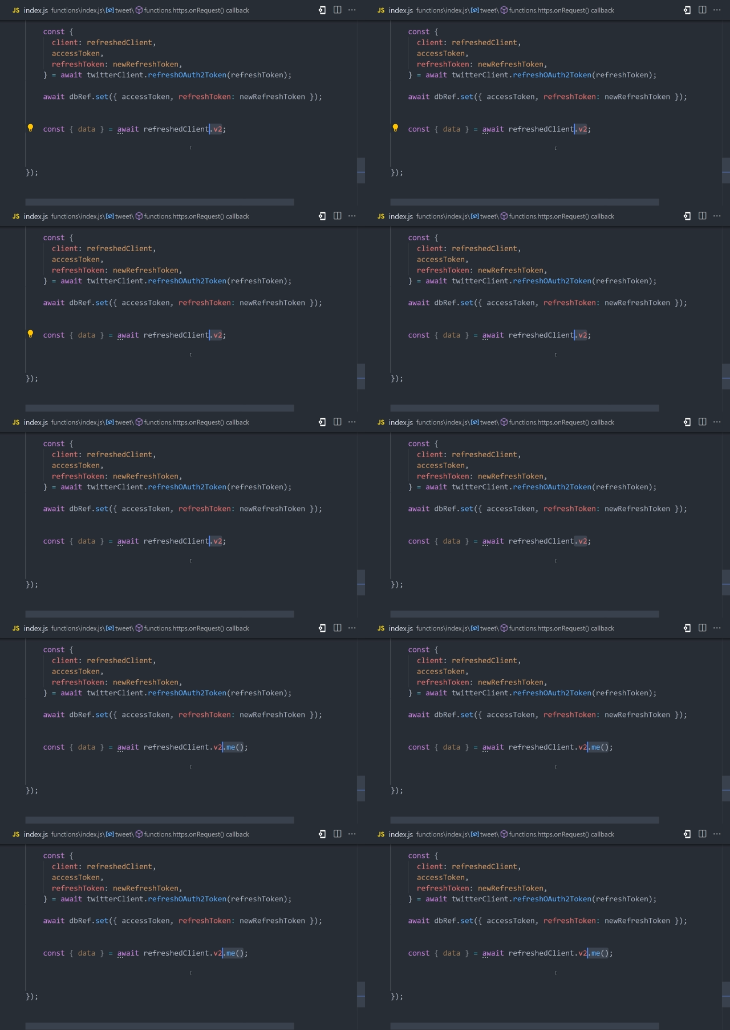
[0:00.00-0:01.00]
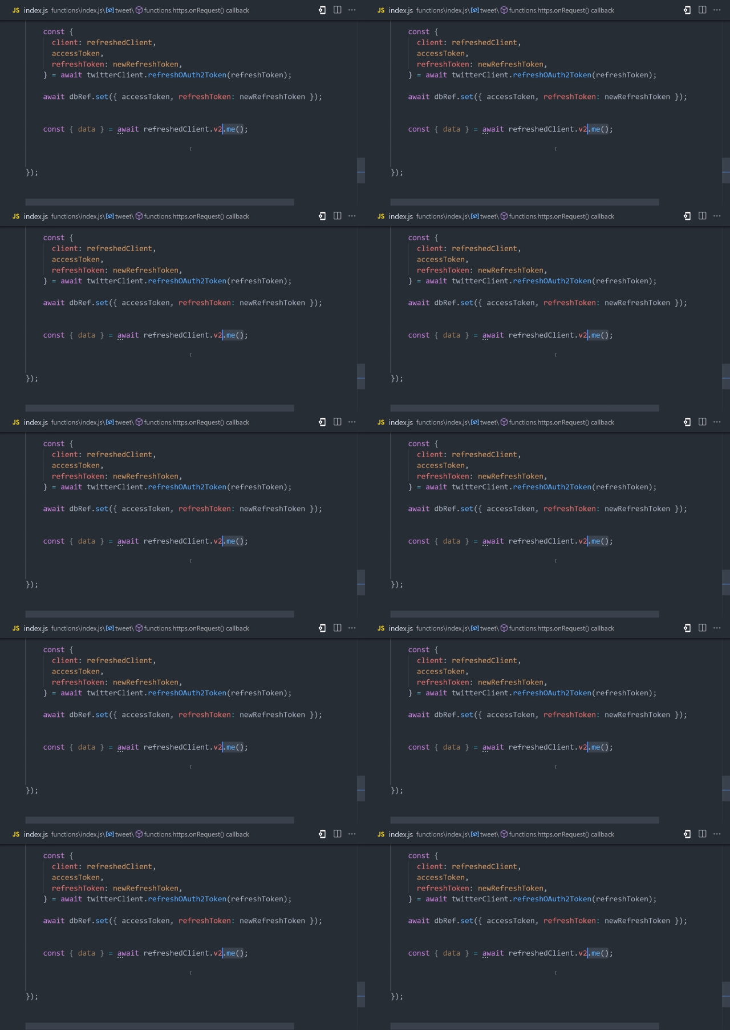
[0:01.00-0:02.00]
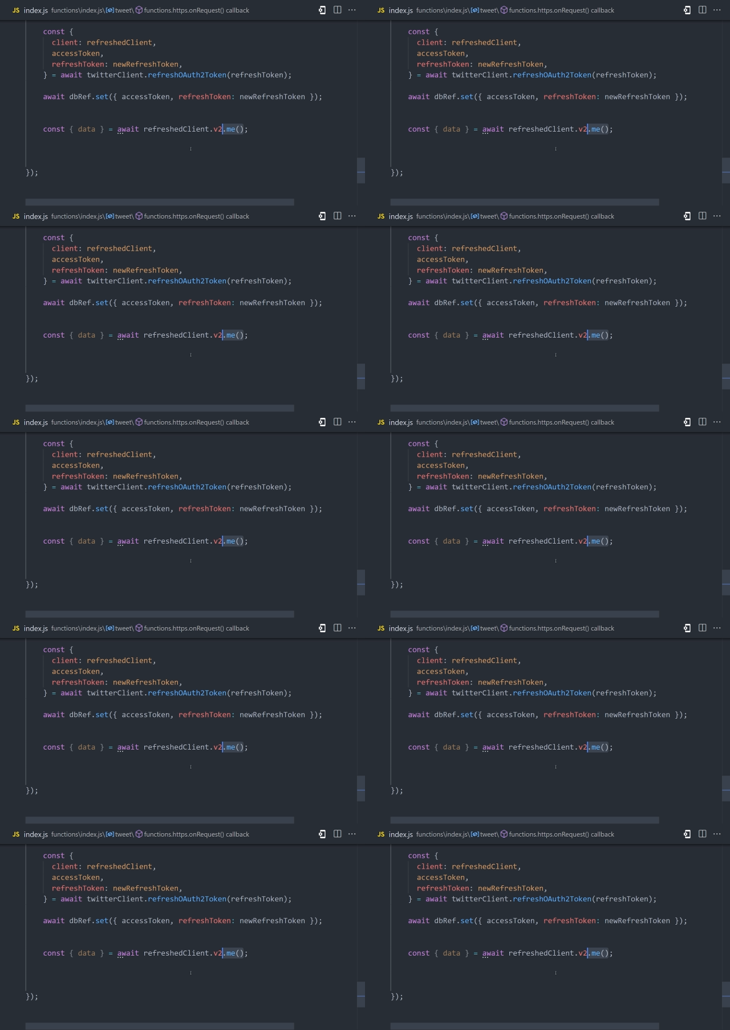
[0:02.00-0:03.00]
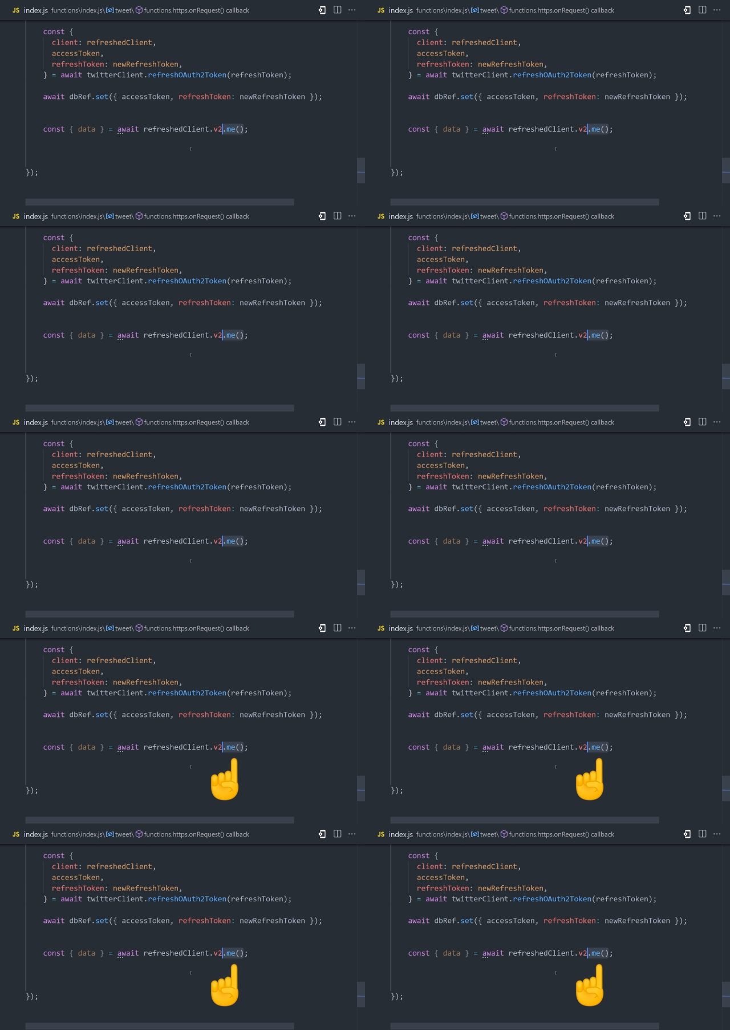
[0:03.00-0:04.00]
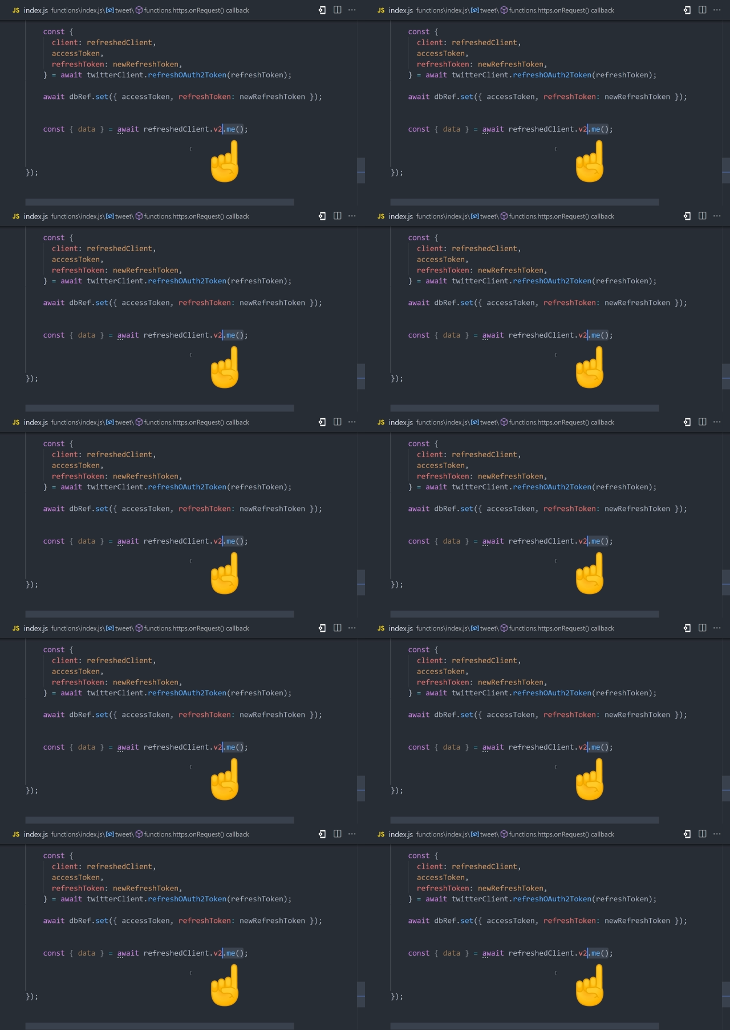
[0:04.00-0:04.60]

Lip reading: (no speaker visible)